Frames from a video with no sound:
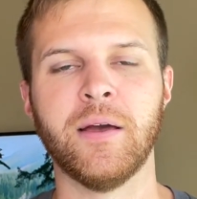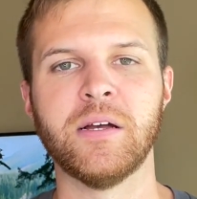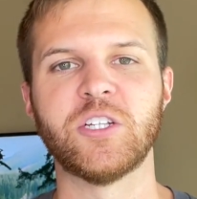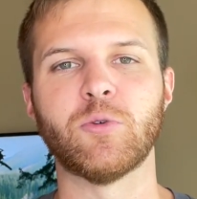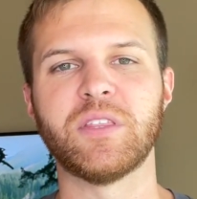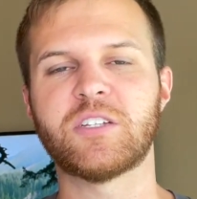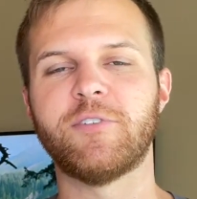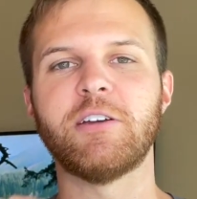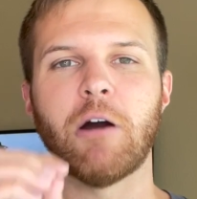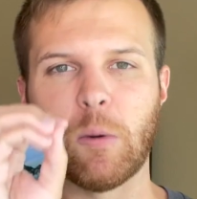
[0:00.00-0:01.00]
So in this
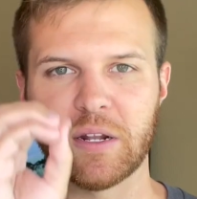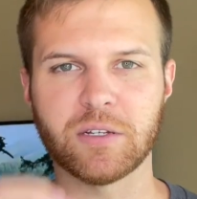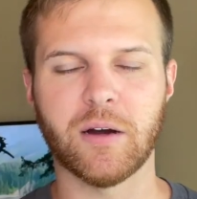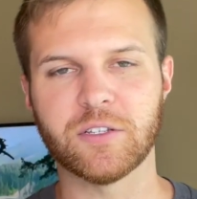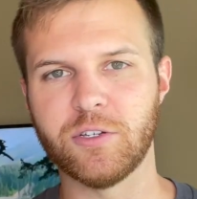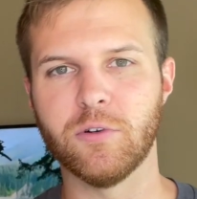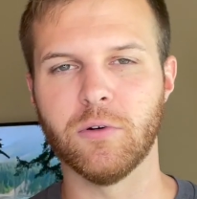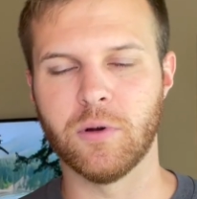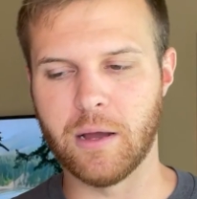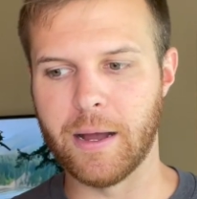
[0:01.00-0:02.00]
video, I want to talk to
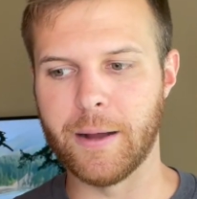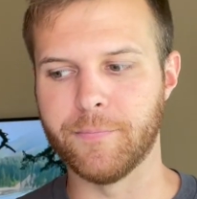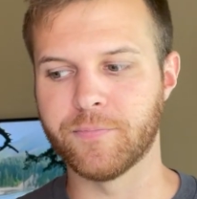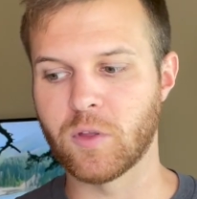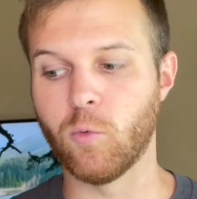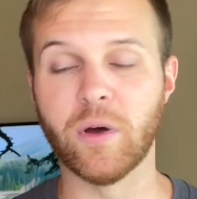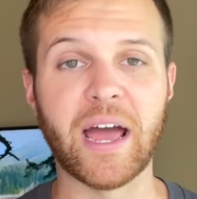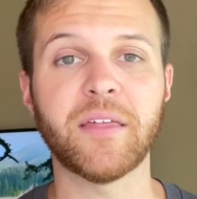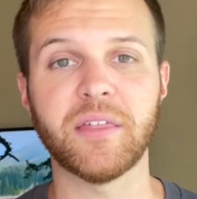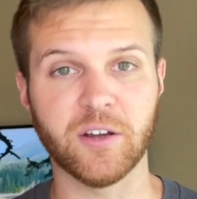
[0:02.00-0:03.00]
you what
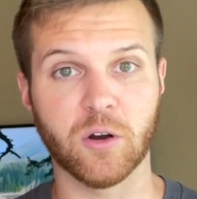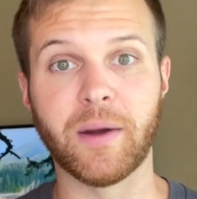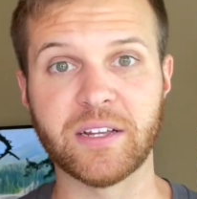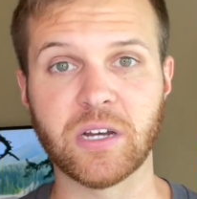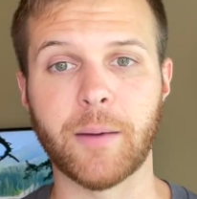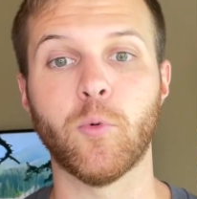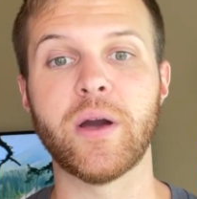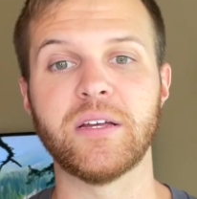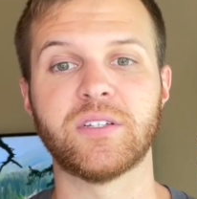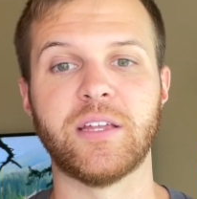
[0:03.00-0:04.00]
I think are my top
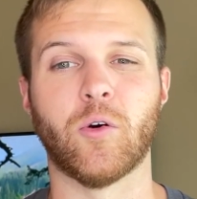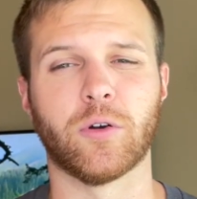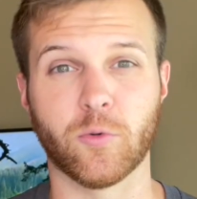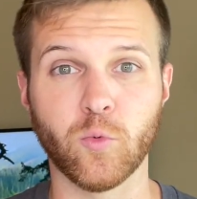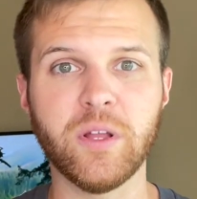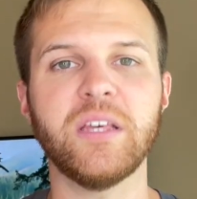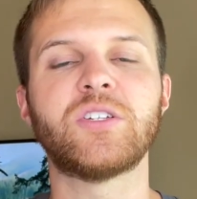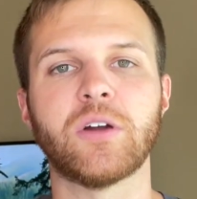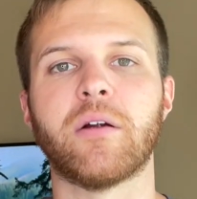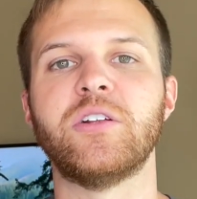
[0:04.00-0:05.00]
ways in order to really
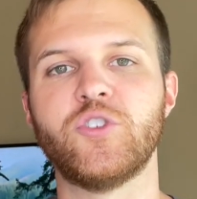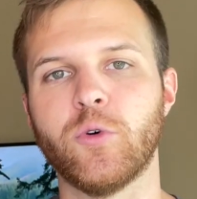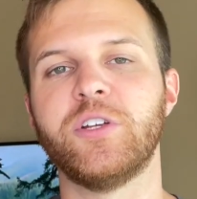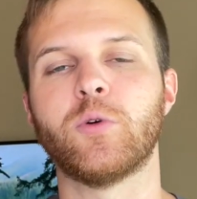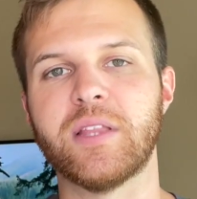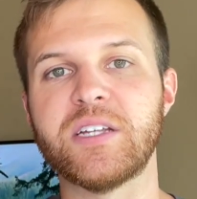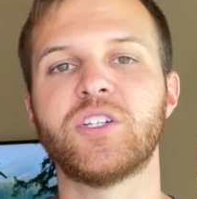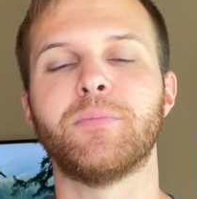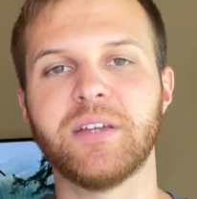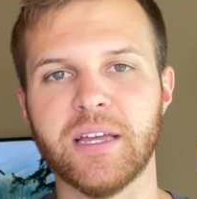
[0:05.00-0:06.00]
start enjoying your
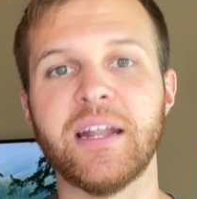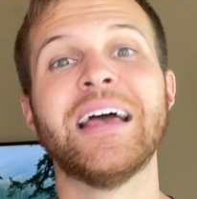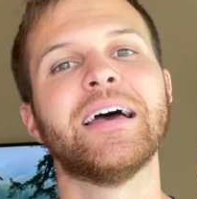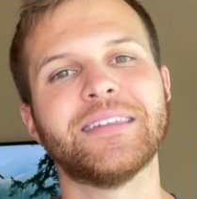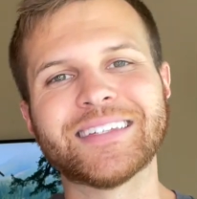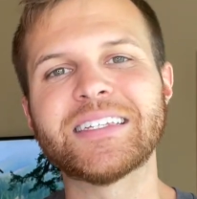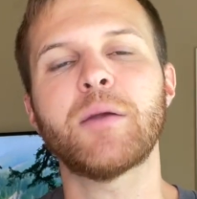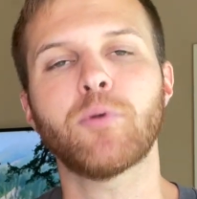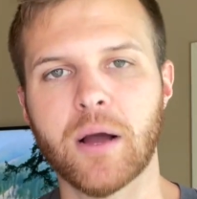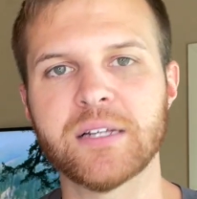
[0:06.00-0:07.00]
relationship again. This is a
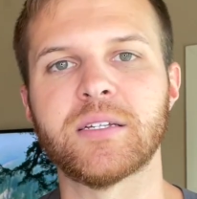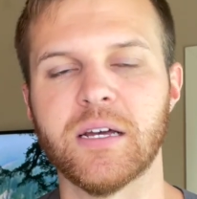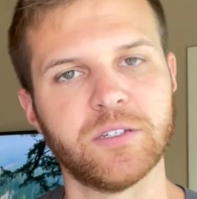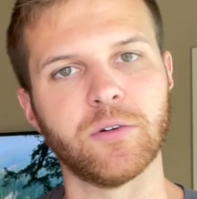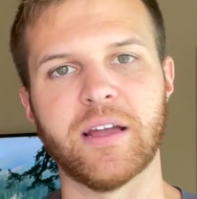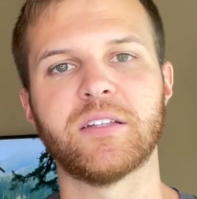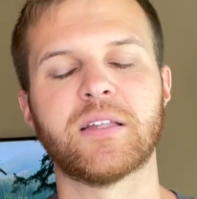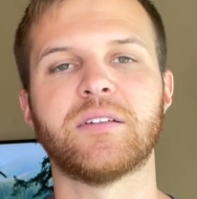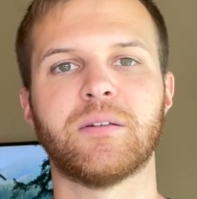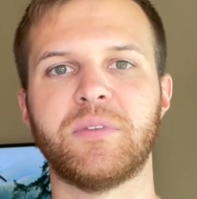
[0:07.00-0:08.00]
process, okay? It's
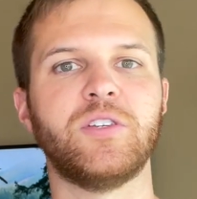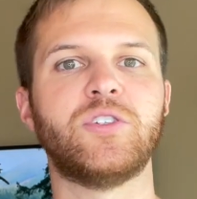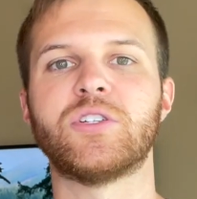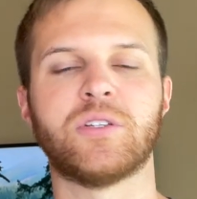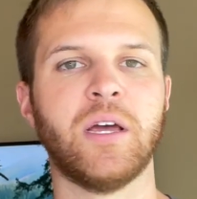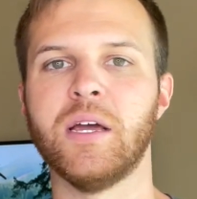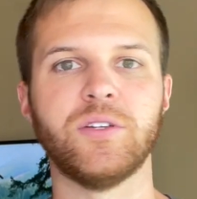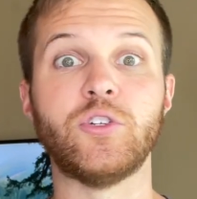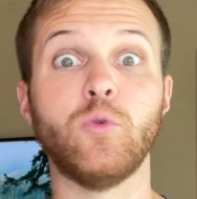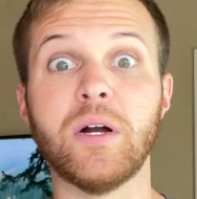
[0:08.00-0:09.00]
not something you just
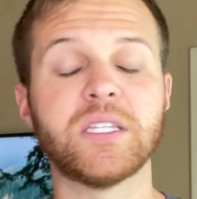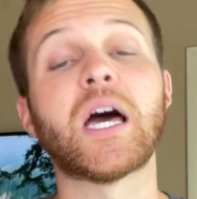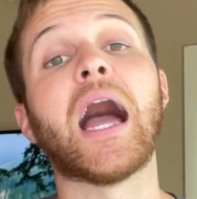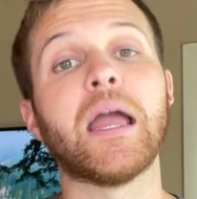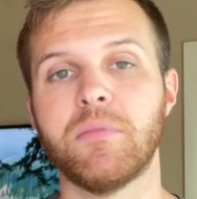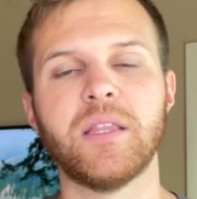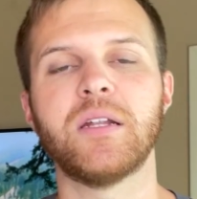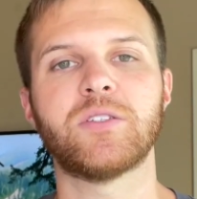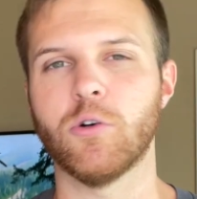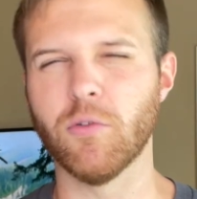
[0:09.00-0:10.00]
do one time and then
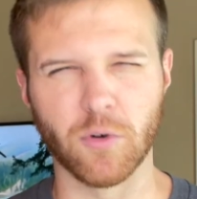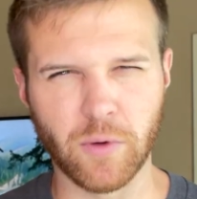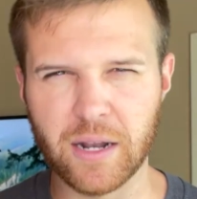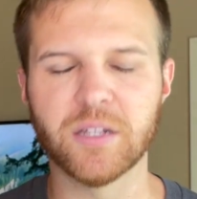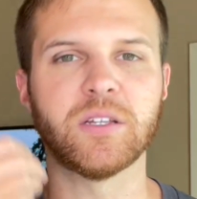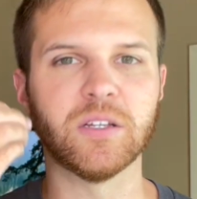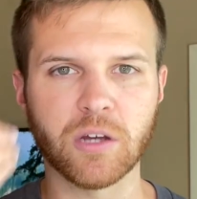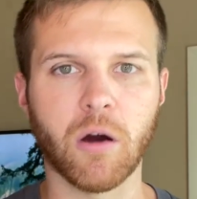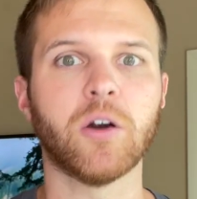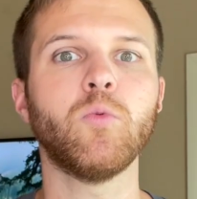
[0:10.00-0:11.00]
it's over, right? It's
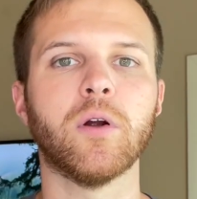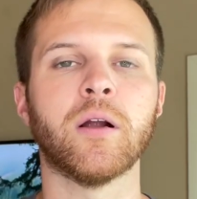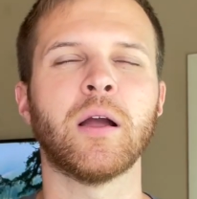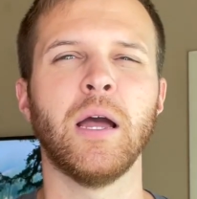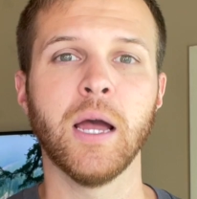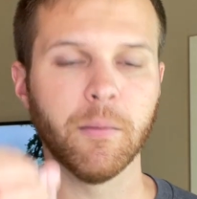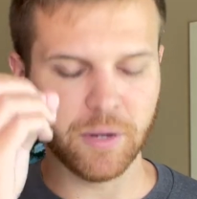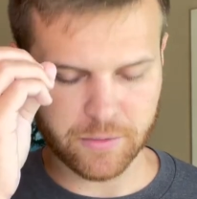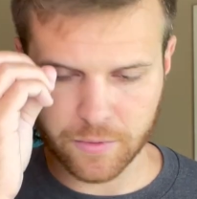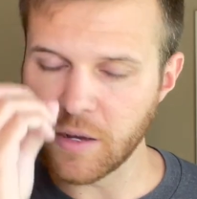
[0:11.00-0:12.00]
hard work,
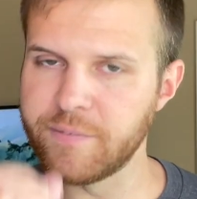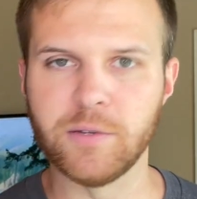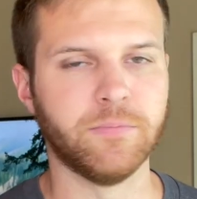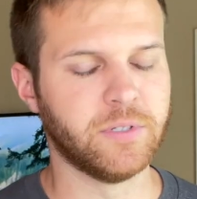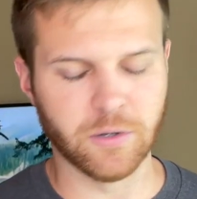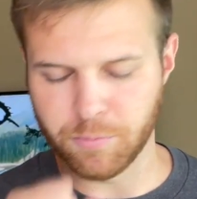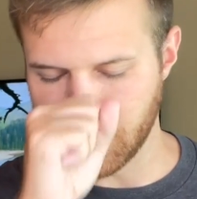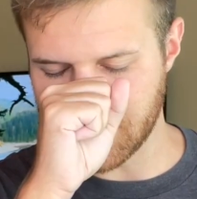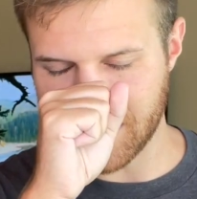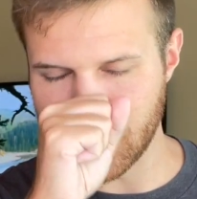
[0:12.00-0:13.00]
but if you
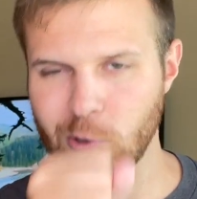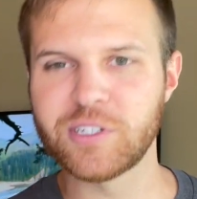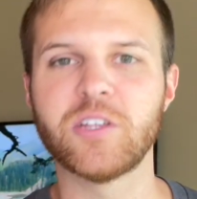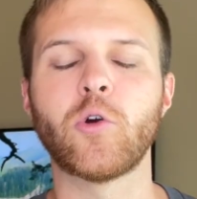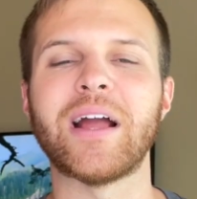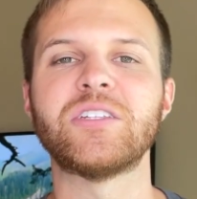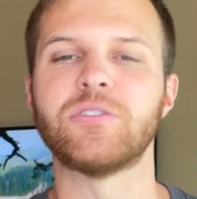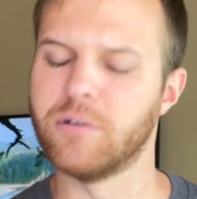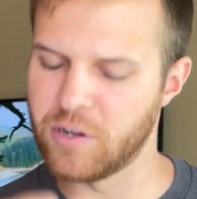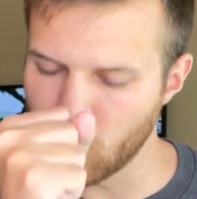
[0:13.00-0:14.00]
put that nose to the
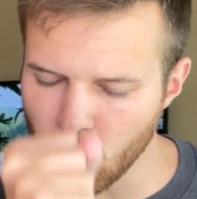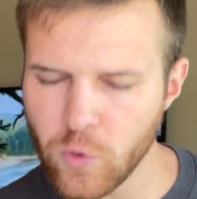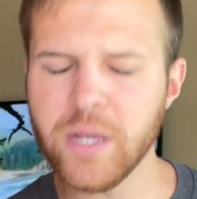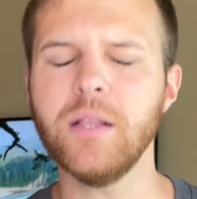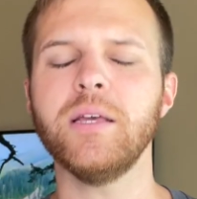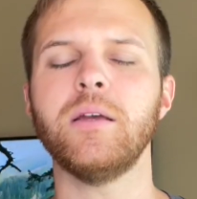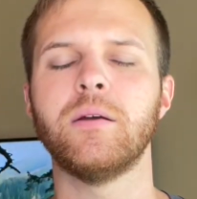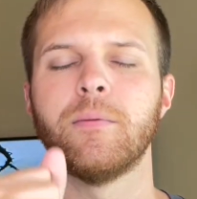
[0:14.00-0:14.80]
grindstone and really